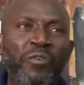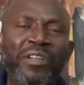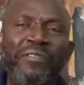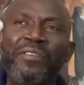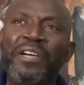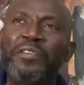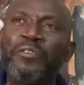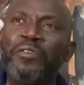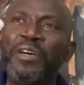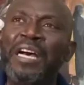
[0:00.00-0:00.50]

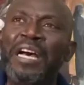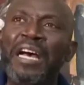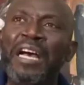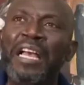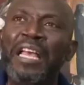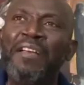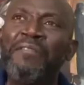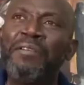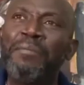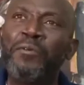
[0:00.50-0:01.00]
whatever you
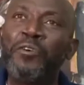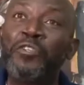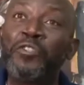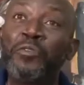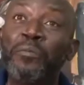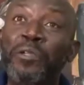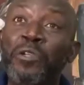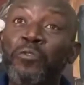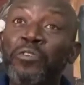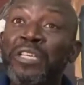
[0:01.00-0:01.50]
are, everybody
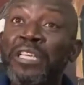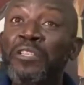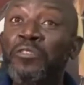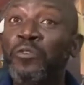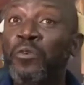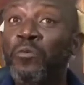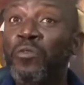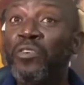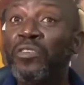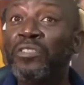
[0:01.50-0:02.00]
should be
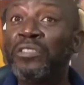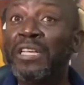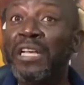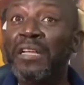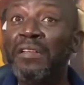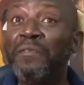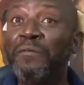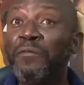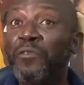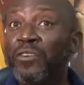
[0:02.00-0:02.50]
looking towards
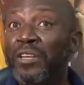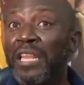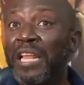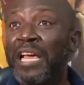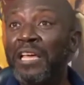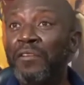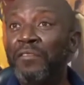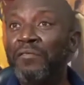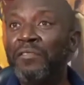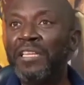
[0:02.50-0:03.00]
the front
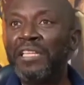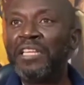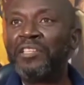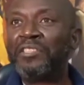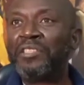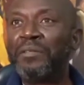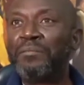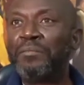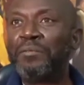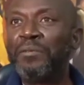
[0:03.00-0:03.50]
line of
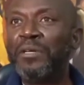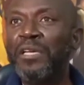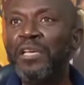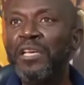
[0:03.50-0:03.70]
leadership